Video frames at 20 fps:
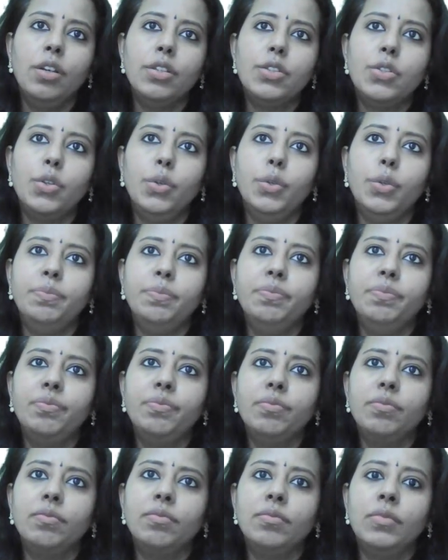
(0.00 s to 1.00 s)

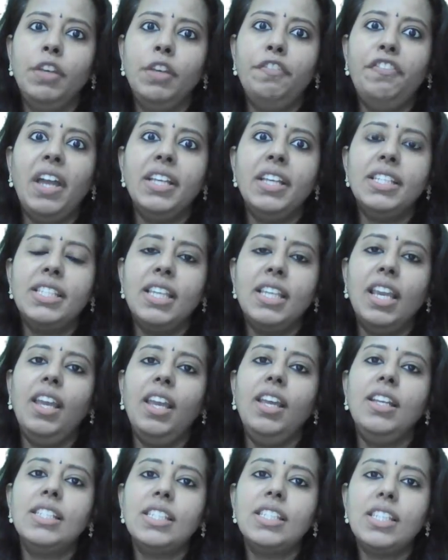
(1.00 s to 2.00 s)
So if I
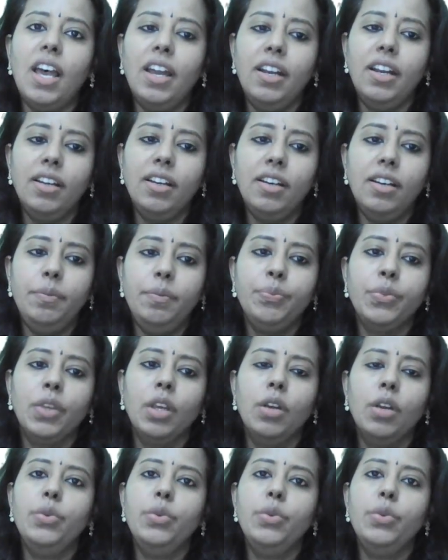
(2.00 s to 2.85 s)
say insider